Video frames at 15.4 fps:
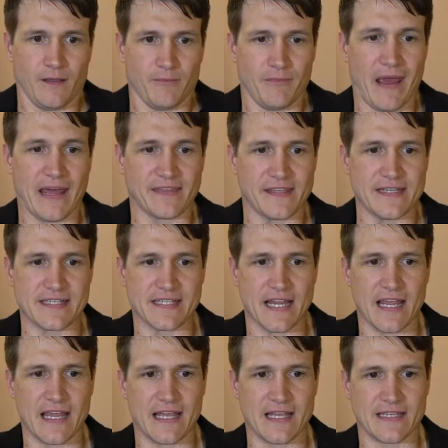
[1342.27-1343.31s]
Matthew
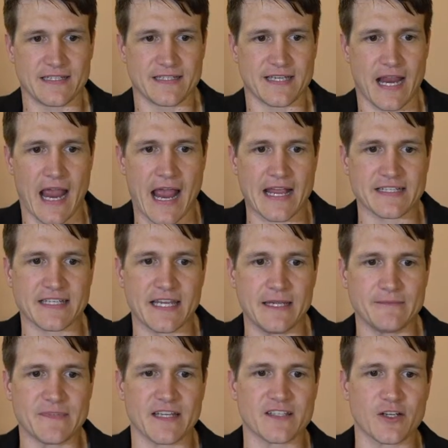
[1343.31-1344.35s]
says, ask
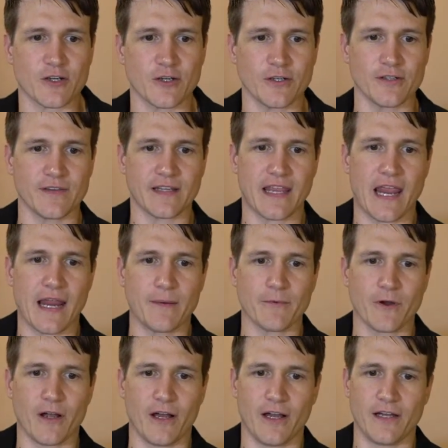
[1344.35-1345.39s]
him to turn the camera
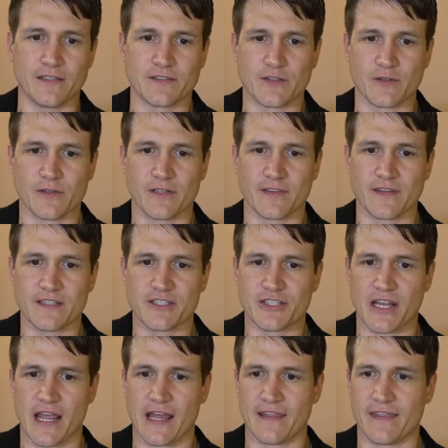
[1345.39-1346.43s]
on during the
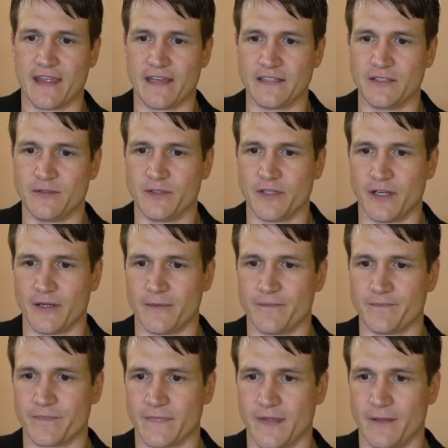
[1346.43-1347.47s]
chat, then you know.
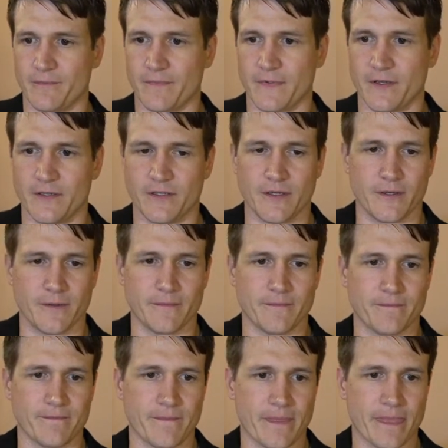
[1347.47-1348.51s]
Yep, there you go.
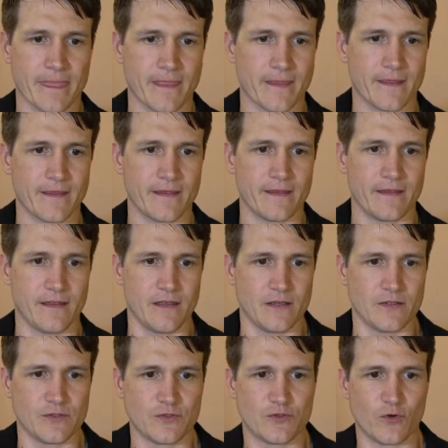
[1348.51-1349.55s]

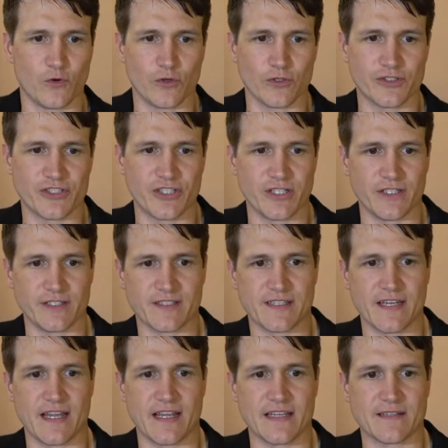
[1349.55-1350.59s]
Georgia
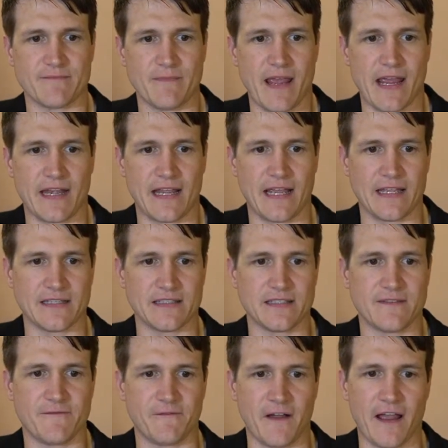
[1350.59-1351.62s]
says Matt
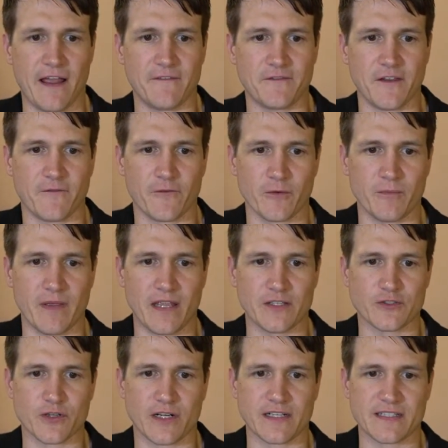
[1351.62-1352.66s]
had five different men
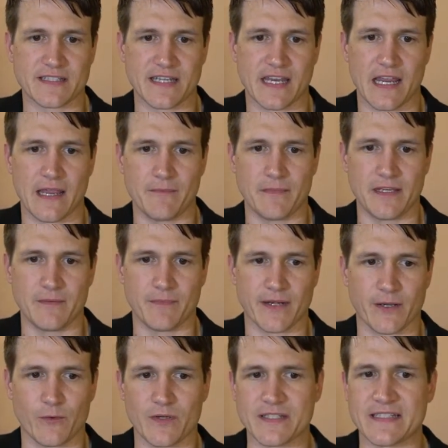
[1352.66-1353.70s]
trying to scan me, but
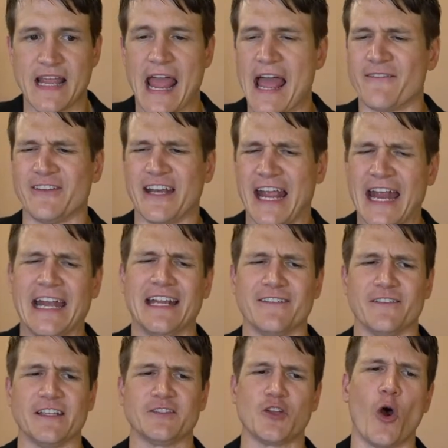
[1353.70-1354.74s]
I wasn't having any of
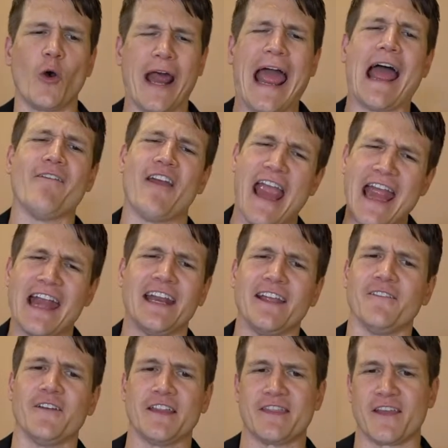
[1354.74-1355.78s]
it. Don't have any
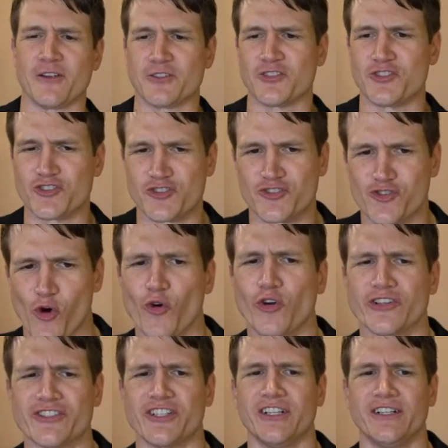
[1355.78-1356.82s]
of it there,
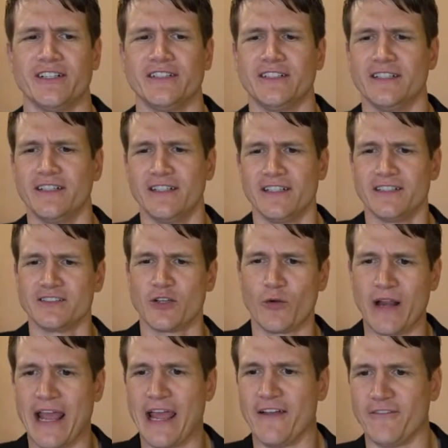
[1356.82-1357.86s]
Georgia.
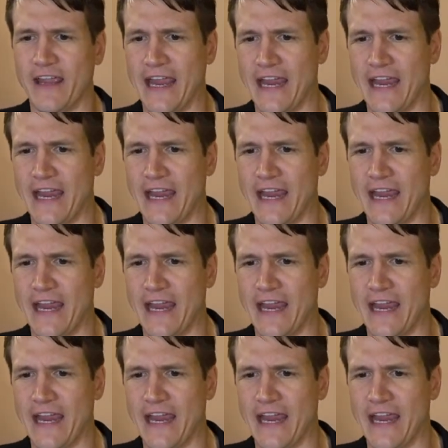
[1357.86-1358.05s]
Don't have